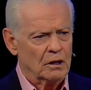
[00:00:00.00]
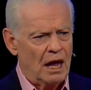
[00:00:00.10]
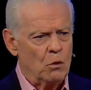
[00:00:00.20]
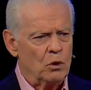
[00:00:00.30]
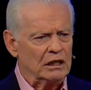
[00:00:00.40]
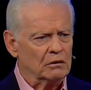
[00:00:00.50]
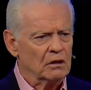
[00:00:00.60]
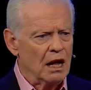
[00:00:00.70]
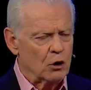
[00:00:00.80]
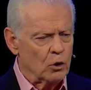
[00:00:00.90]
And when
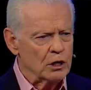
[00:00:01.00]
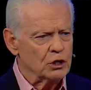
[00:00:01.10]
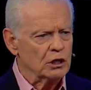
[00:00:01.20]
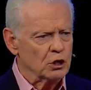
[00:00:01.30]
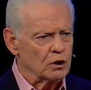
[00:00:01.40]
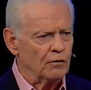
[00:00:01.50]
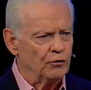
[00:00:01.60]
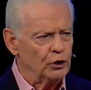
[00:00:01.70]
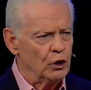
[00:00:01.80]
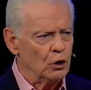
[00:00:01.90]
a Christian is
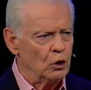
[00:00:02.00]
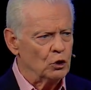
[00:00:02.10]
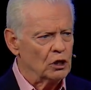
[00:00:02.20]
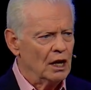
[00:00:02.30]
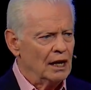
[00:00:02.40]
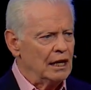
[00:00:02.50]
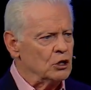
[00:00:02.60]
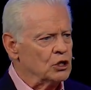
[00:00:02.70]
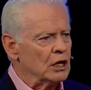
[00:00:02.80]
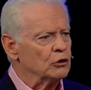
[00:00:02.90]
confused, it
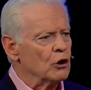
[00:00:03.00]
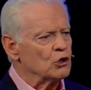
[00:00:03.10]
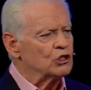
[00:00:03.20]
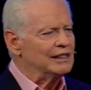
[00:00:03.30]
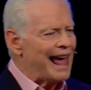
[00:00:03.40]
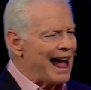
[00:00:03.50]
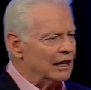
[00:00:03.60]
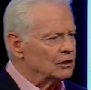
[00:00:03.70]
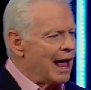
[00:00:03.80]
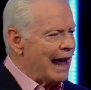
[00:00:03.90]
genders
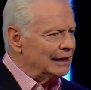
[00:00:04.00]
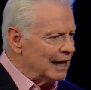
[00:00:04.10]
doubt and